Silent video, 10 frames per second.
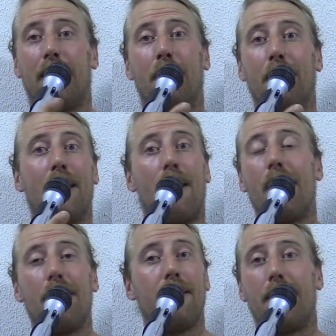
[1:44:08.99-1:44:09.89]

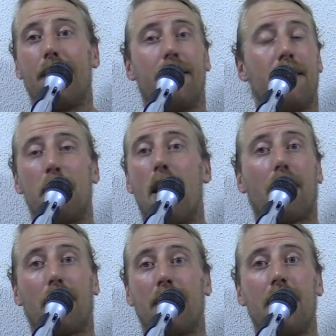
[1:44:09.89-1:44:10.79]

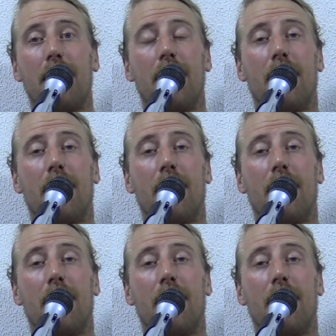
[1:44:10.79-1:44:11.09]
non-democracy